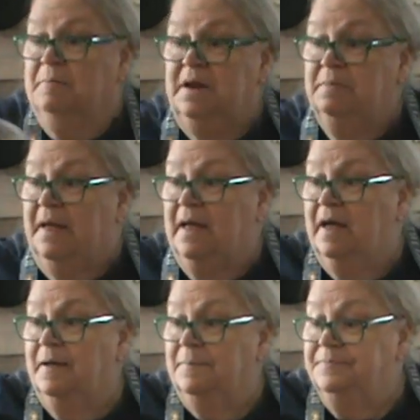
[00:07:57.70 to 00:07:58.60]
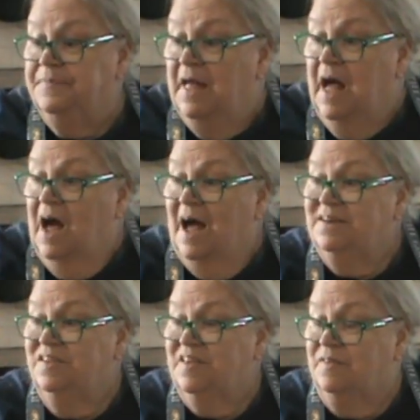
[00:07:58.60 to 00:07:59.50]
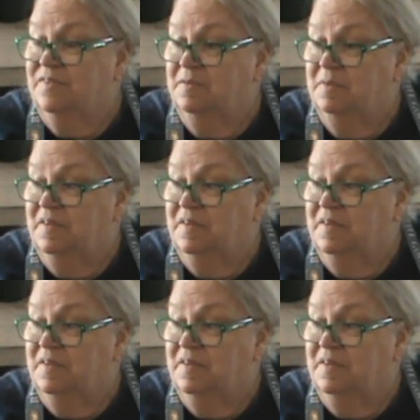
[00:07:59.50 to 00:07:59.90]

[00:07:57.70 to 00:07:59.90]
But anyway, I just have some